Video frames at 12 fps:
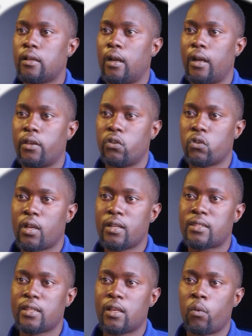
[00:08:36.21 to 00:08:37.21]
And you can
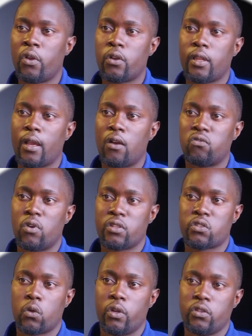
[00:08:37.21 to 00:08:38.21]
see that we only have one
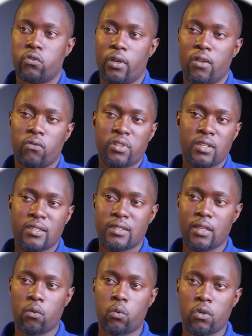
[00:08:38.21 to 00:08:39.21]
storage drive, which is
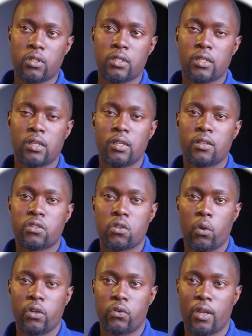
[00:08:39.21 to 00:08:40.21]
the root
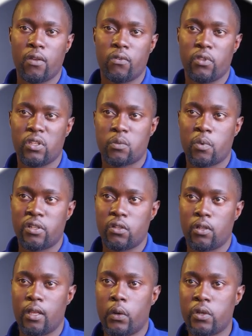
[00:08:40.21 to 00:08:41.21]
storage drive on this
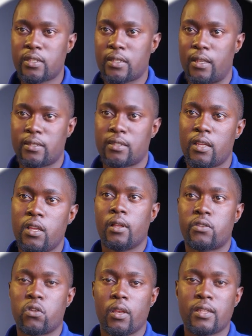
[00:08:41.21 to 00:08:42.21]
particular instance.
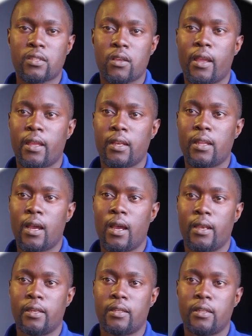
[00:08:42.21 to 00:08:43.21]
So let's go ahead
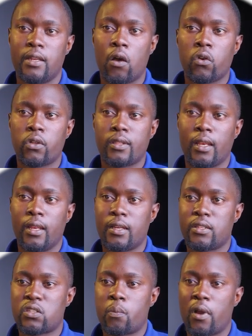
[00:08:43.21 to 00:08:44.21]
and download the
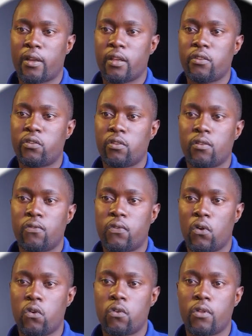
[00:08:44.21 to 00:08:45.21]
latest package
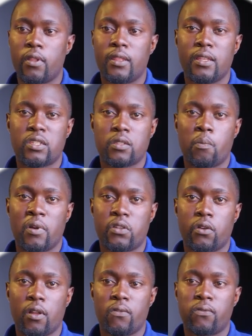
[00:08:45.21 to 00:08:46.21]
for this
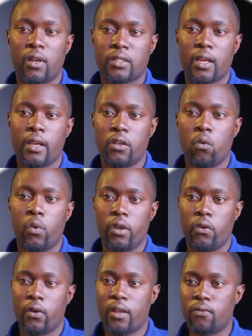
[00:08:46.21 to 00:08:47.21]
particular VAT
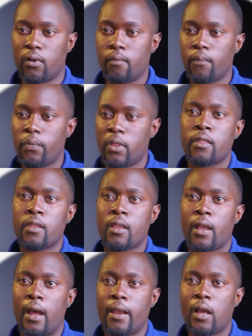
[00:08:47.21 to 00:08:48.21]
IOWin driver.
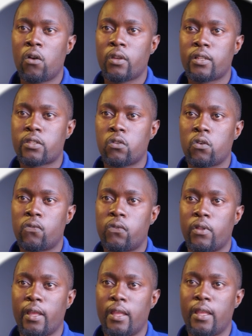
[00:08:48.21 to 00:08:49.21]
And now let's look
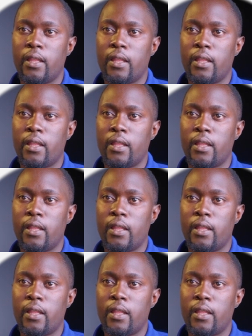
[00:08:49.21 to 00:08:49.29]
for the